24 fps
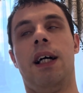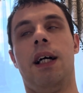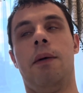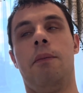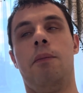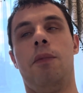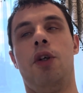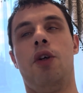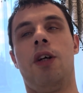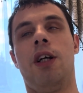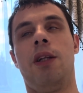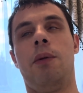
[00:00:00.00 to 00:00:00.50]

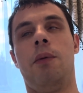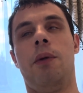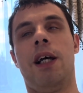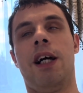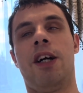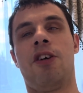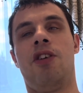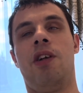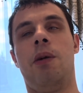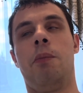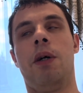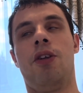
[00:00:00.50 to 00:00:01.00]
you can
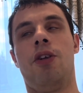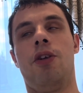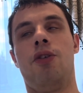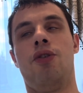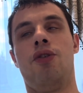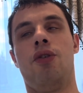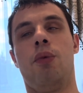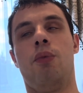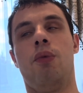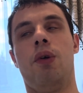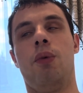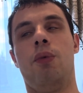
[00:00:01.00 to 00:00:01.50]
actually
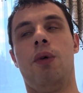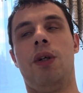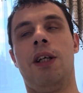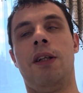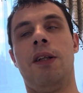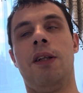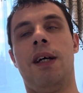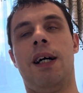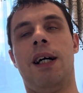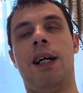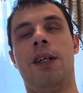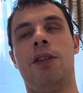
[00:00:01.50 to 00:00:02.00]
message someone with
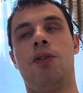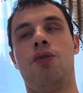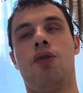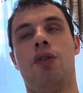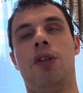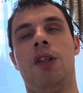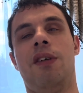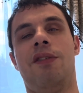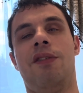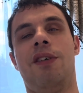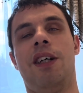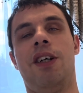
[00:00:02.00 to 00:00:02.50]
an
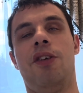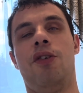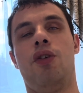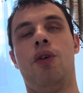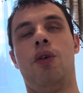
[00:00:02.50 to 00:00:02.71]
Android device.